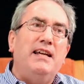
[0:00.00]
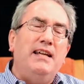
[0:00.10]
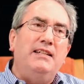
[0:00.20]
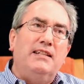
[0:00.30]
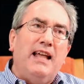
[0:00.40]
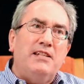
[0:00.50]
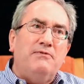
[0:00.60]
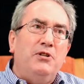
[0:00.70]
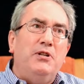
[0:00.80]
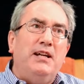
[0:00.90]
in the last
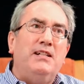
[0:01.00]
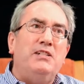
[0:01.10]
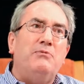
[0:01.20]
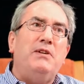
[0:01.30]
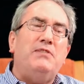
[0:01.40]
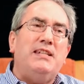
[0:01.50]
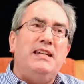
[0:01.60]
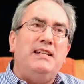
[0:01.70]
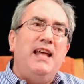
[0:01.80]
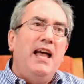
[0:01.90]
few years we've
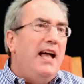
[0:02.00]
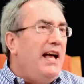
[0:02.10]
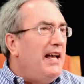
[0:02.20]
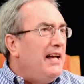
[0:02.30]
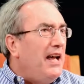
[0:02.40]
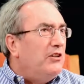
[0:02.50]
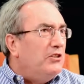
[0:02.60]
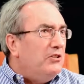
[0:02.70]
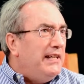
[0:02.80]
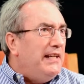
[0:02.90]
seen a
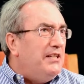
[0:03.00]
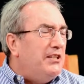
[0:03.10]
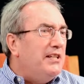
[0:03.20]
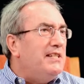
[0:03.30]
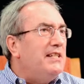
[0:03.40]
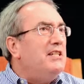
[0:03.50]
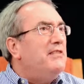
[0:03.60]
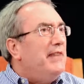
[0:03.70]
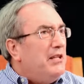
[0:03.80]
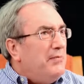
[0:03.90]
growing interest in
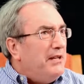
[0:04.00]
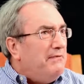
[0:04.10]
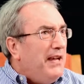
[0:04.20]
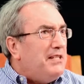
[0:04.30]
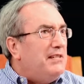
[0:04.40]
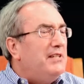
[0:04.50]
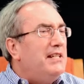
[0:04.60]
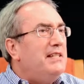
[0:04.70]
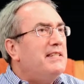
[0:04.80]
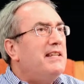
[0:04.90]
development
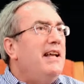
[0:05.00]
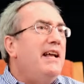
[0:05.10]
effectiveness